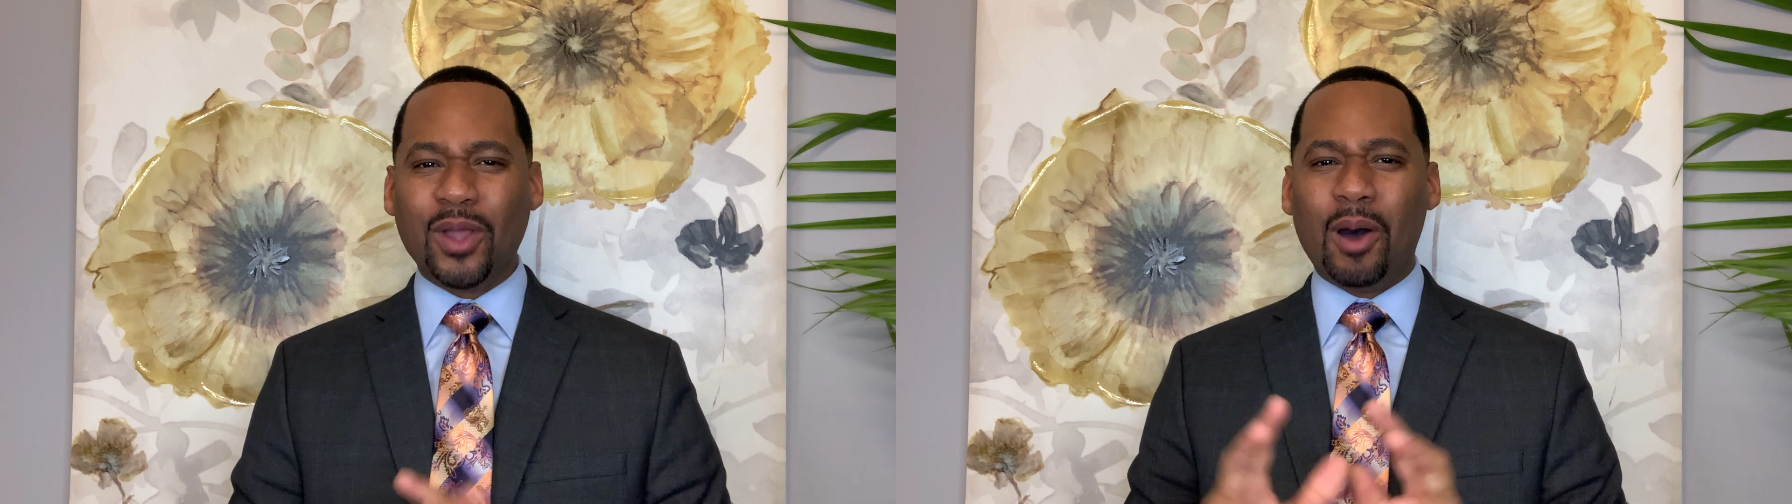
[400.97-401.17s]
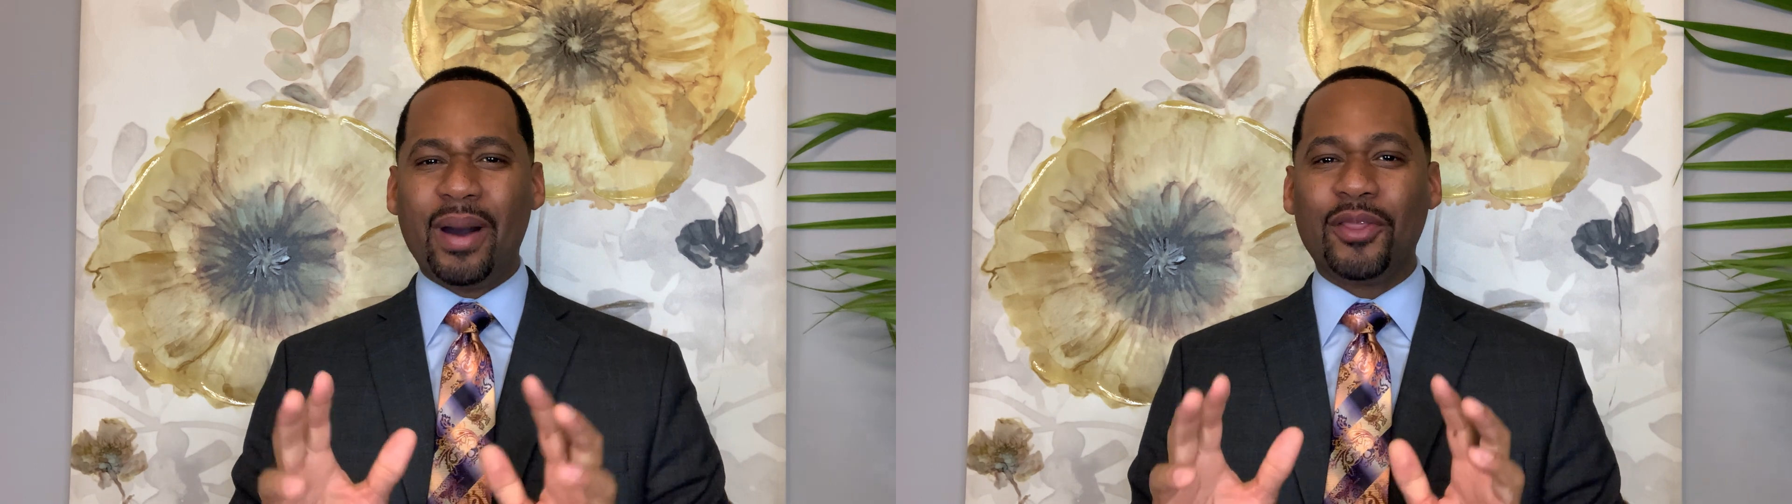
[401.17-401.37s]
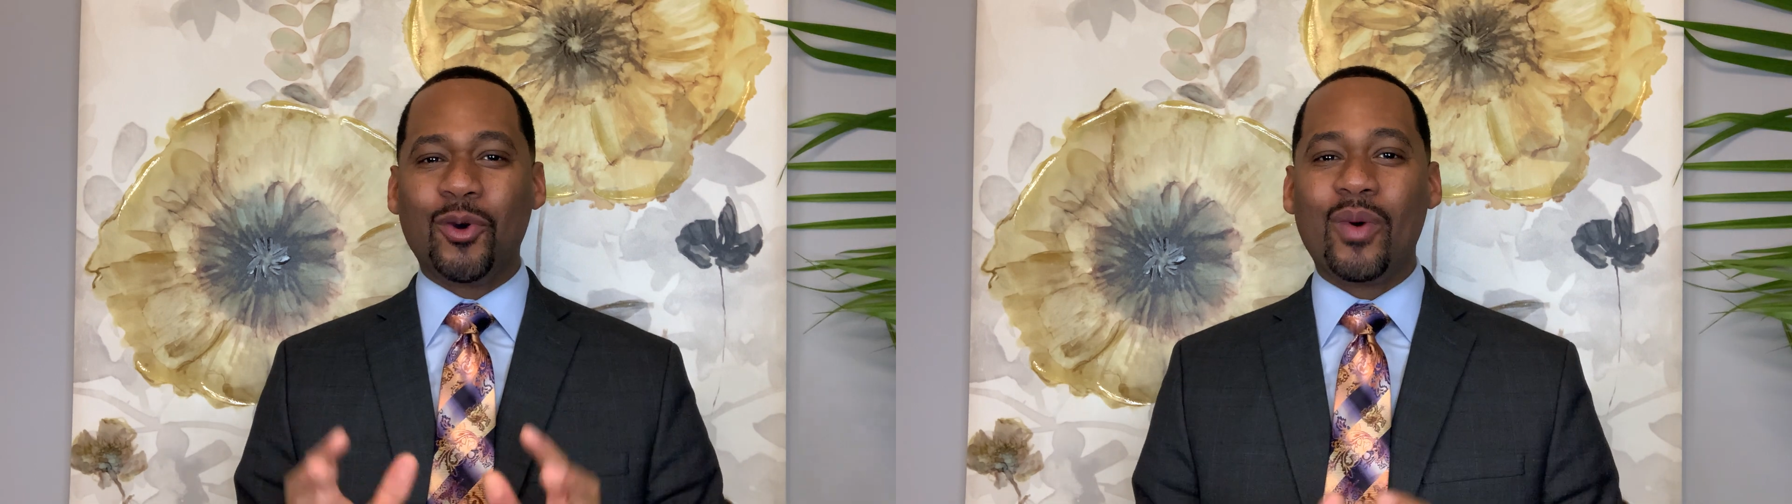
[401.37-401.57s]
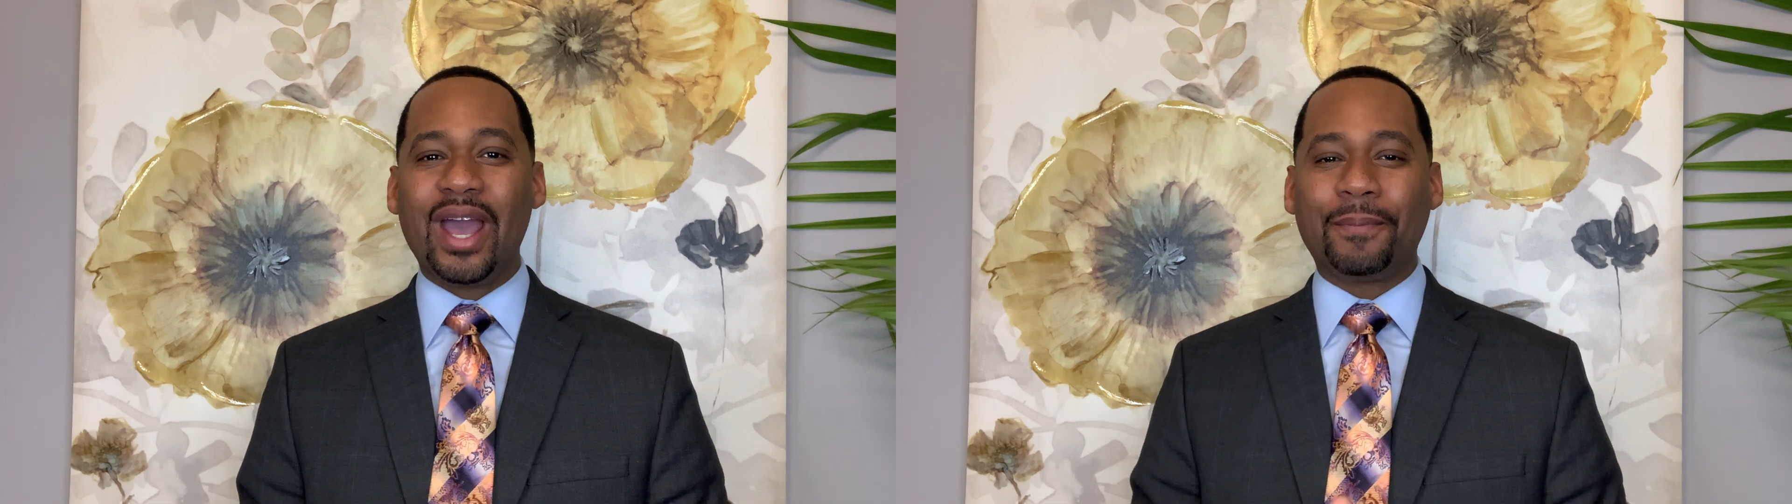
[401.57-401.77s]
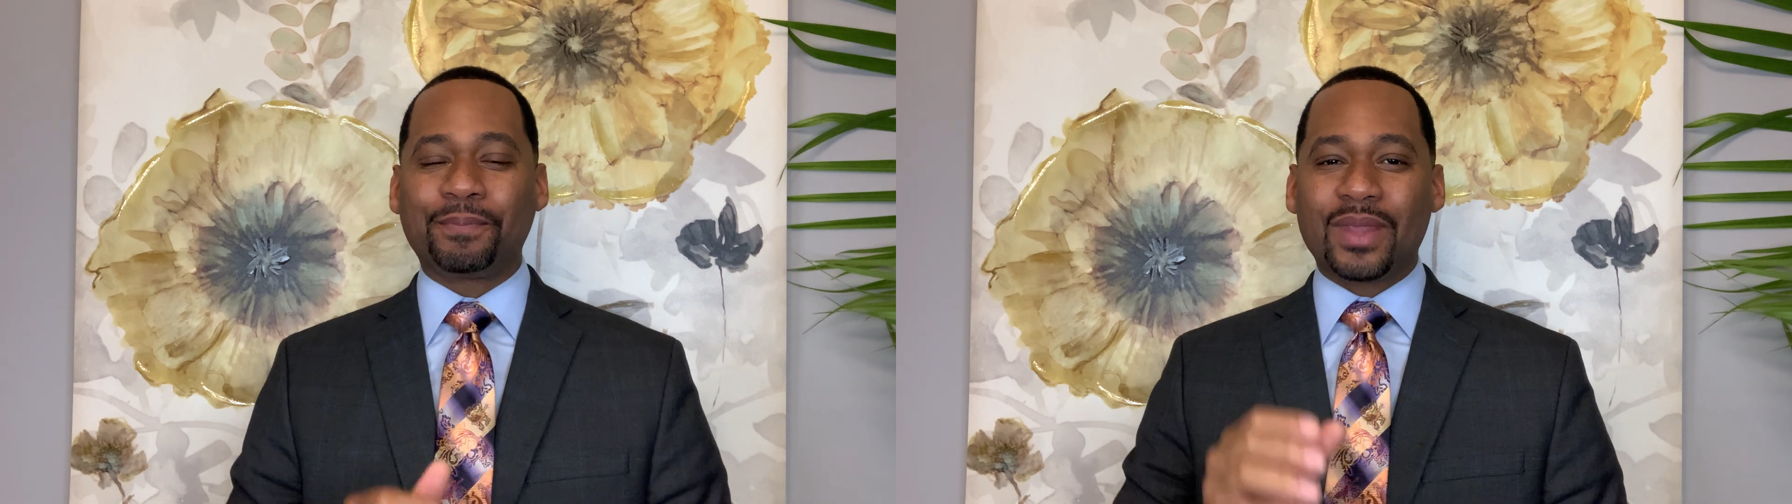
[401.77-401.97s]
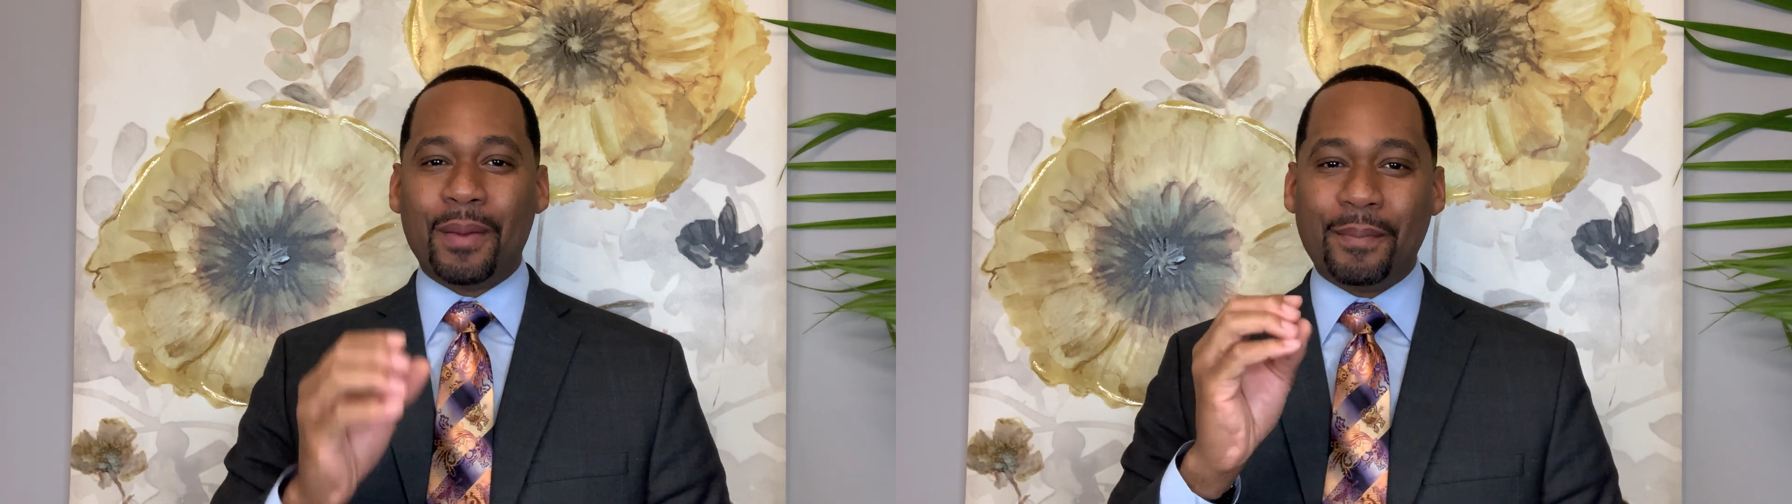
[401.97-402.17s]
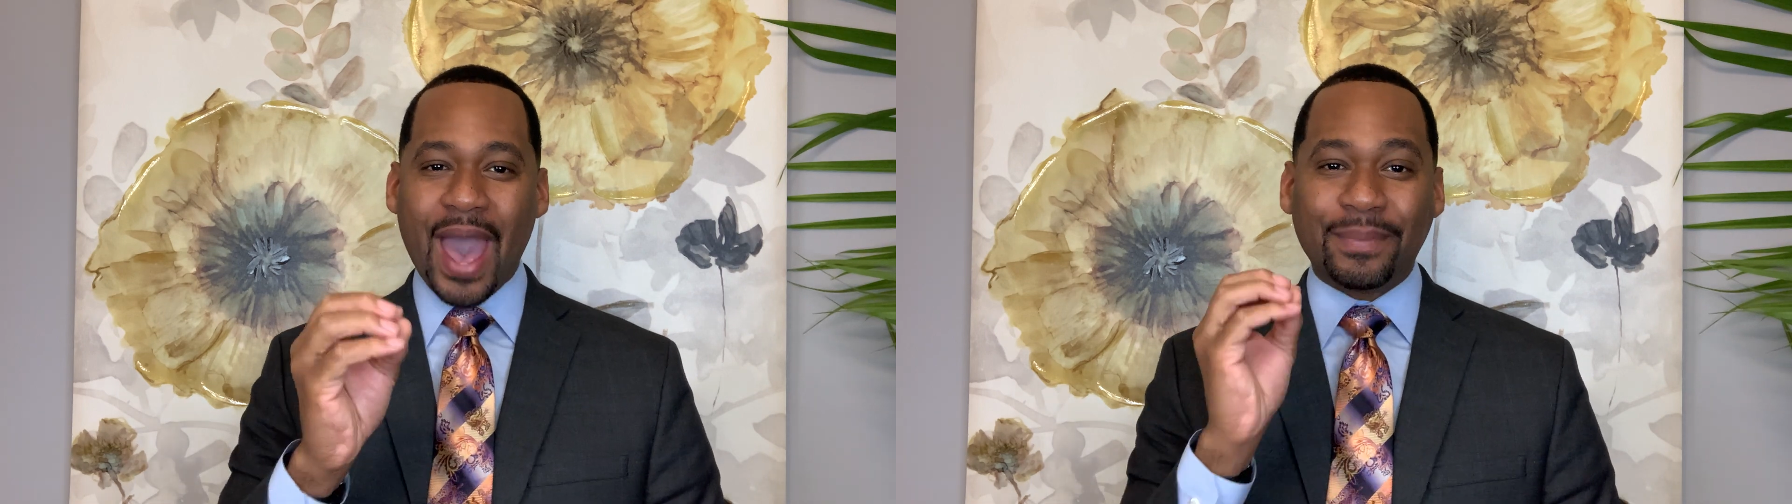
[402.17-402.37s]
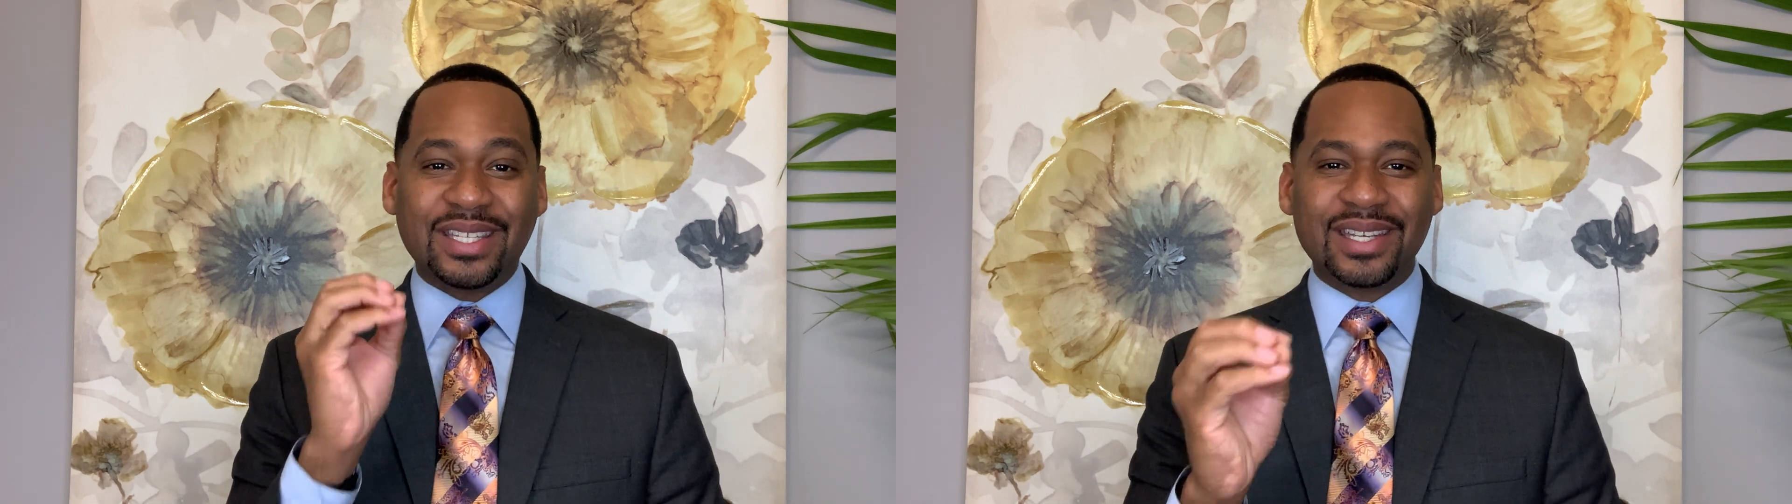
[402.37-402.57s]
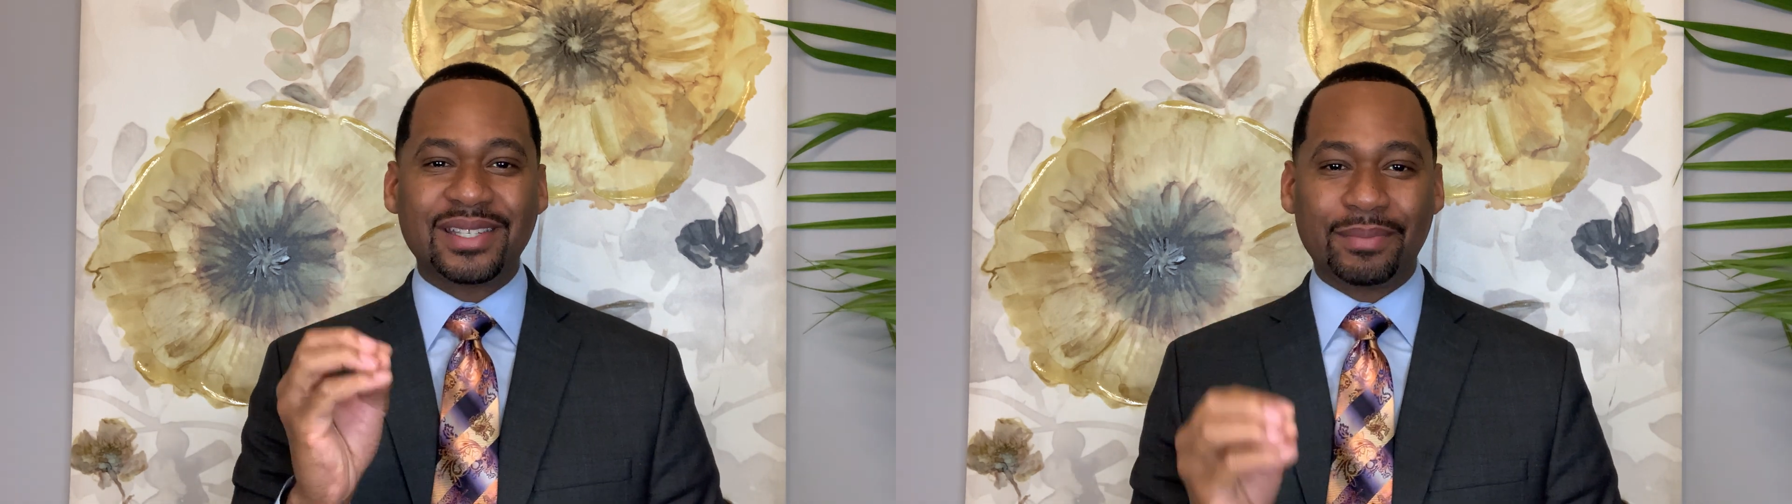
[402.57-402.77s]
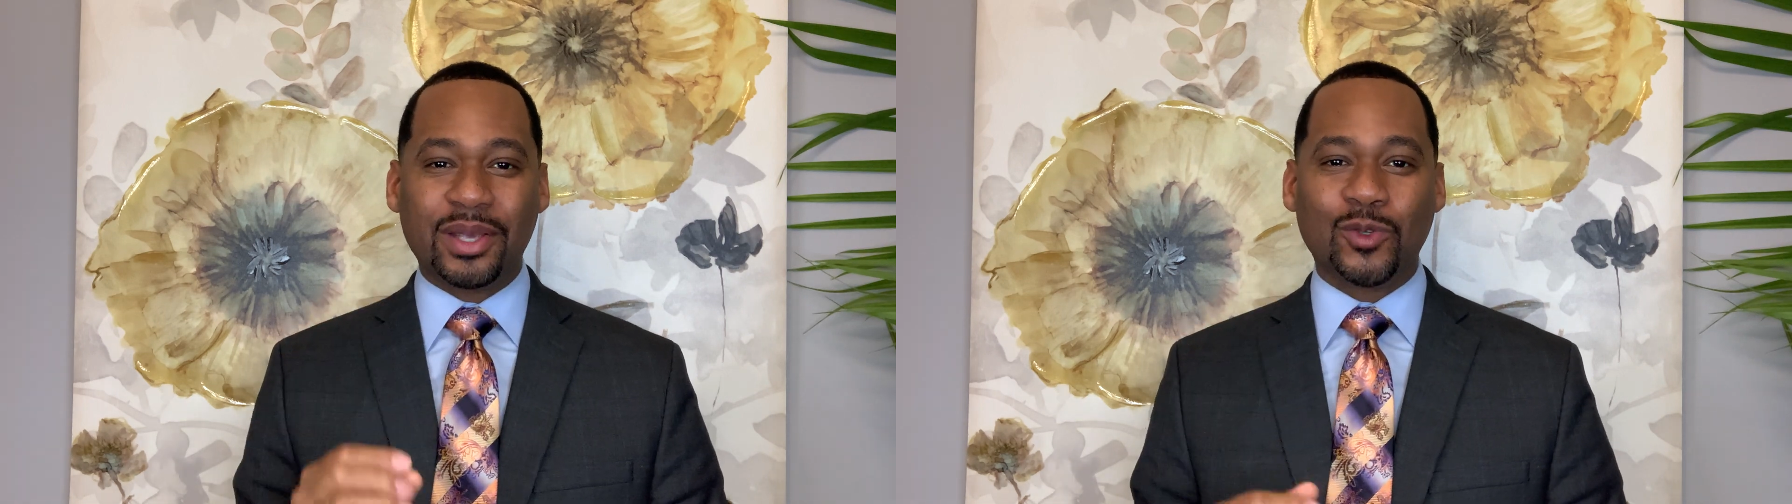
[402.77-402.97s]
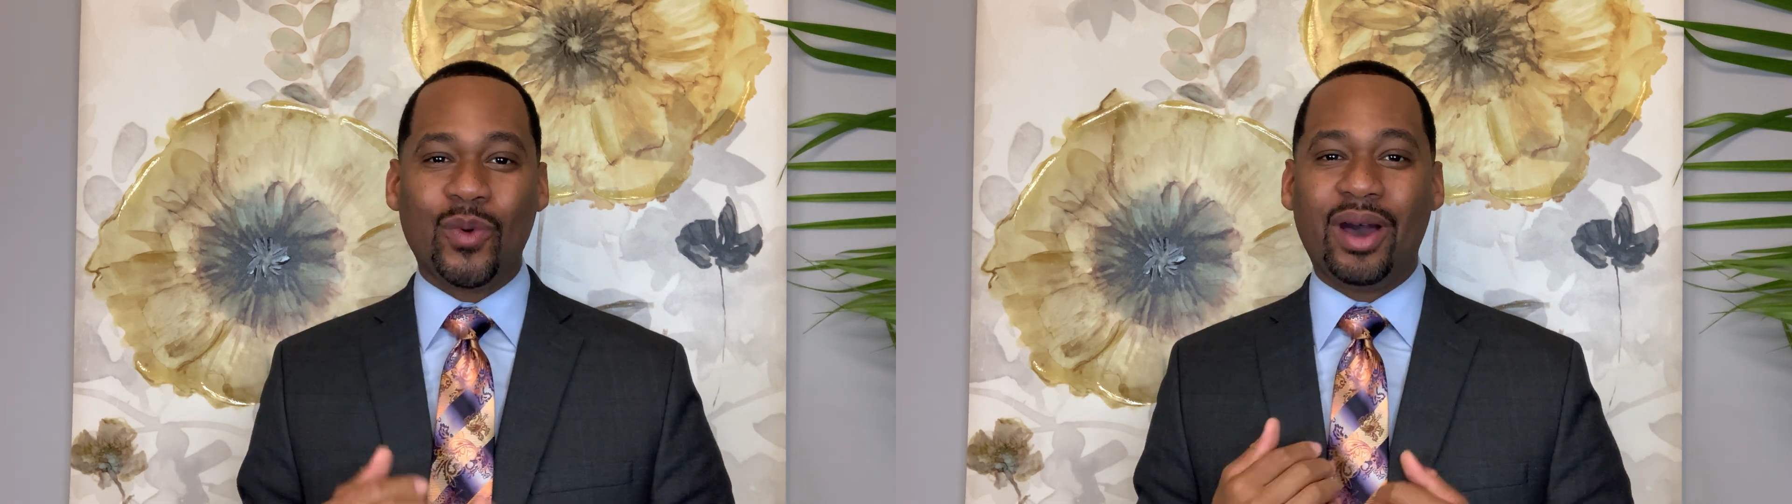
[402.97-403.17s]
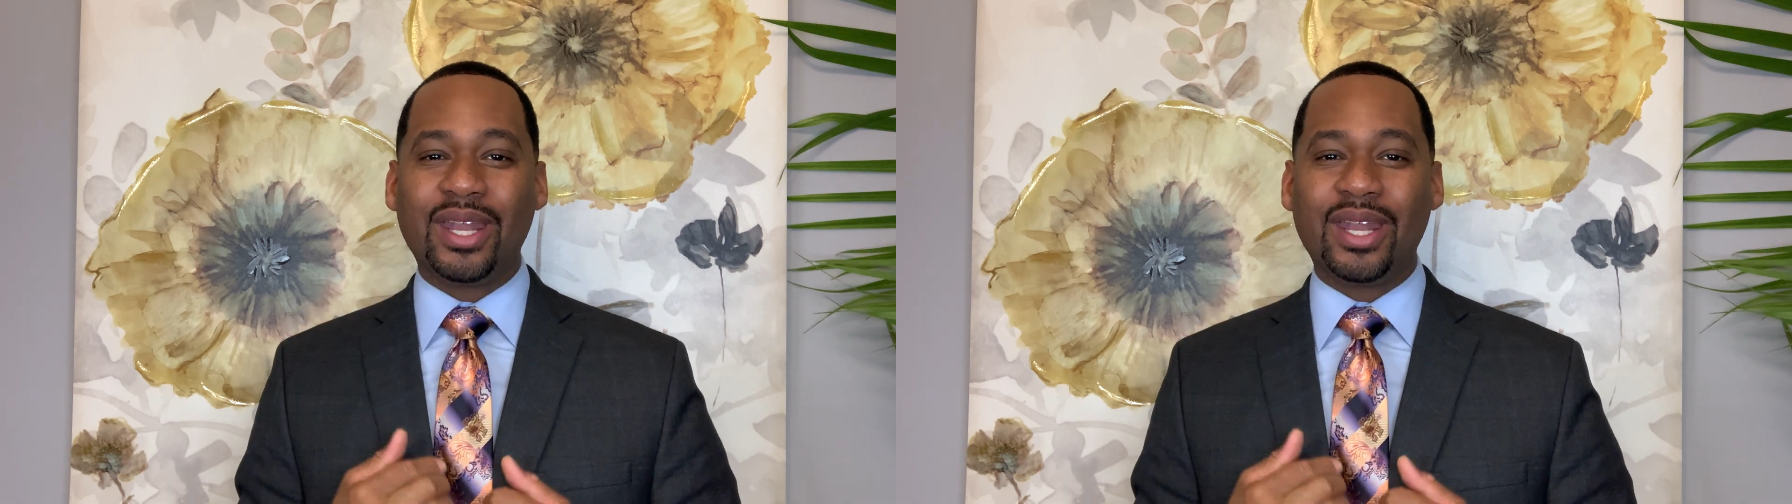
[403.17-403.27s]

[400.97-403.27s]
Oh, by the way, baptism as well,